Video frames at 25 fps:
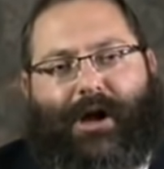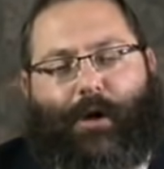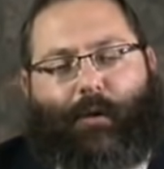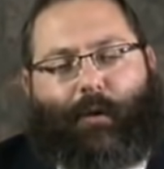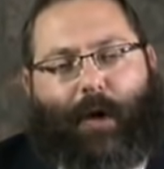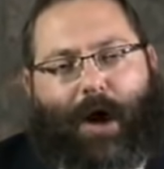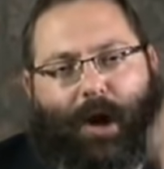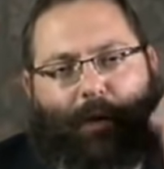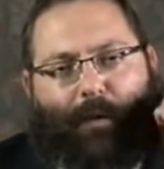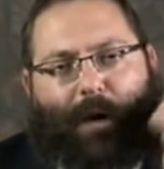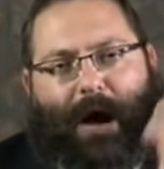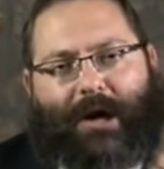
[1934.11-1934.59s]

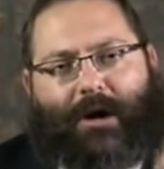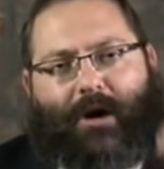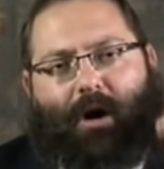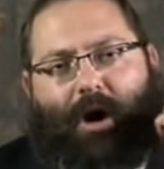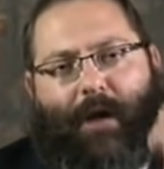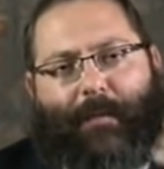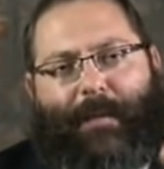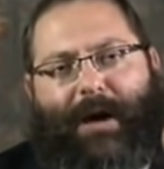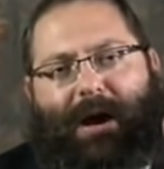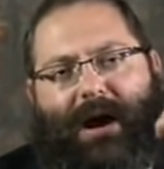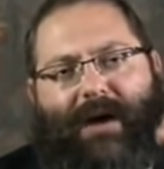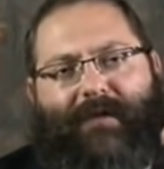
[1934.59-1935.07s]
What do I
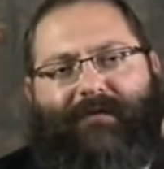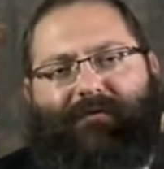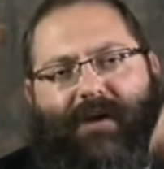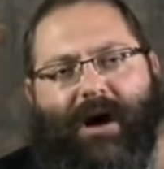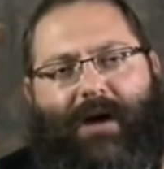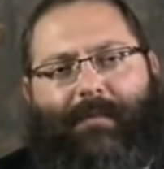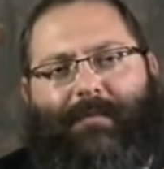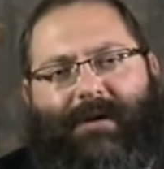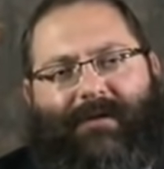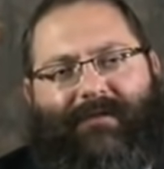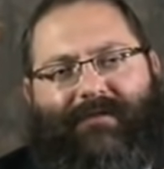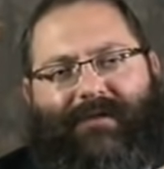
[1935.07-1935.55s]
know about
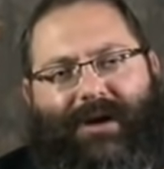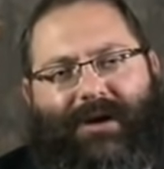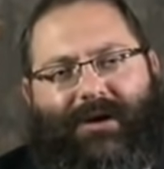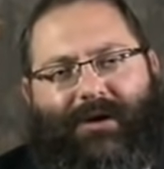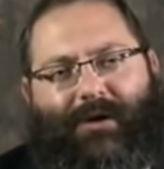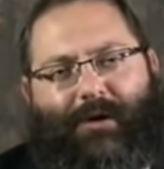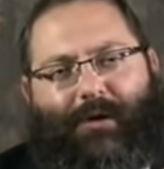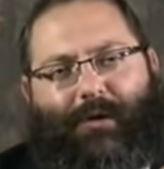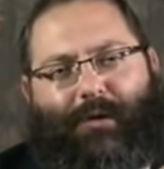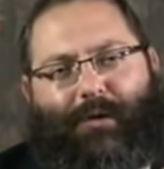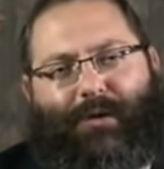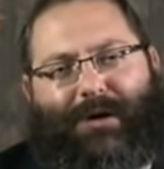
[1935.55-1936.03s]
Avram
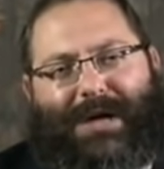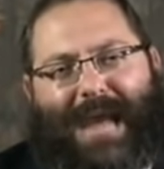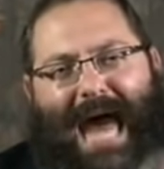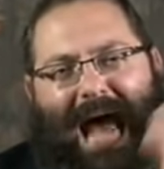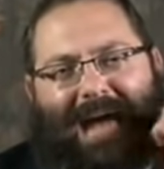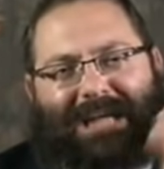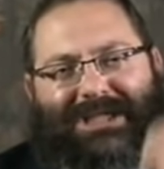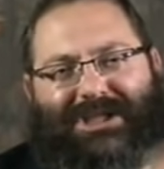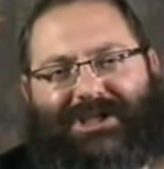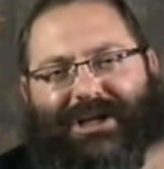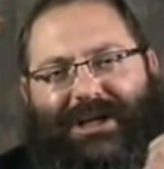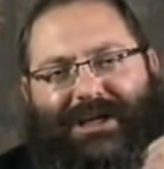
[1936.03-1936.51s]
Avinu?
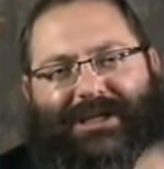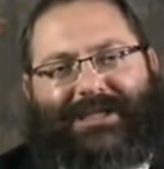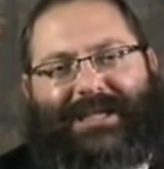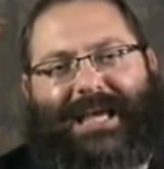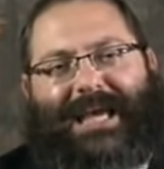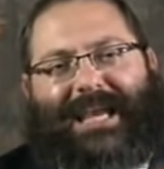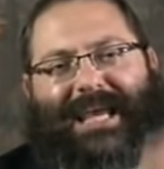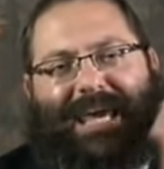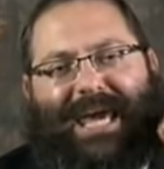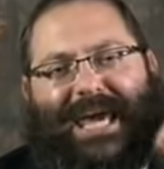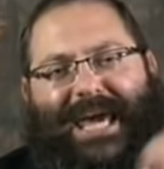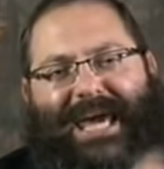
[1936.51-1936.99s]
Not just
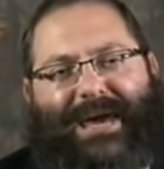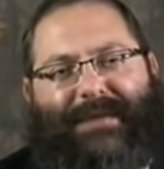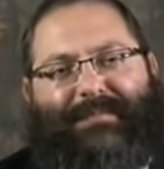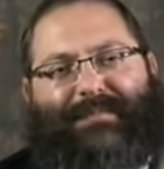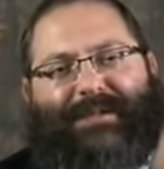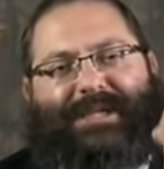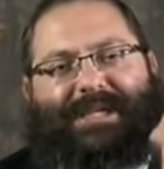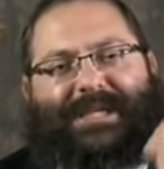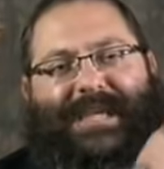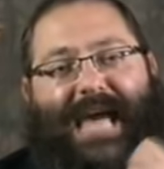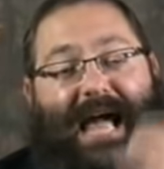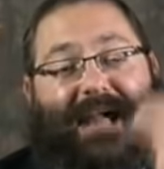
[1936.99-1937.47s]
that he
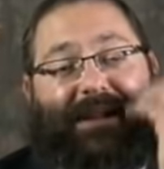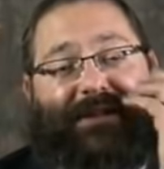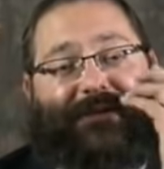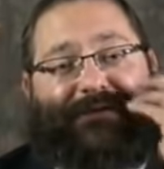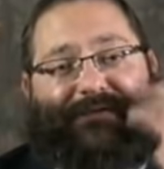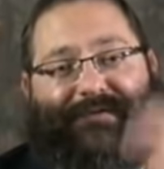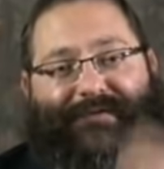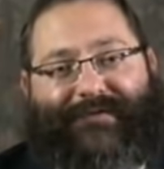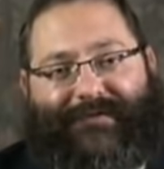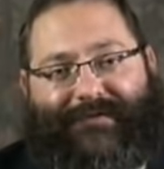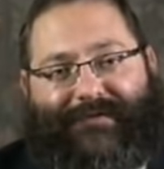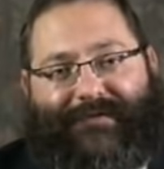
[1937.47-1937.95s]

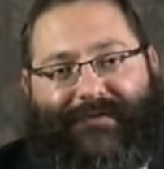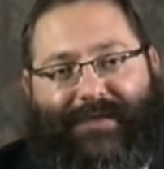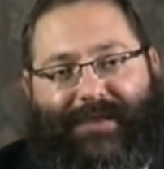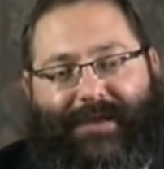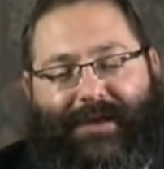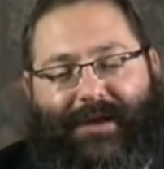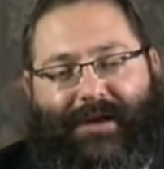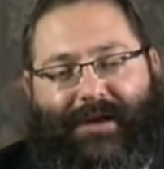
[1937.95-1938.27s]
himself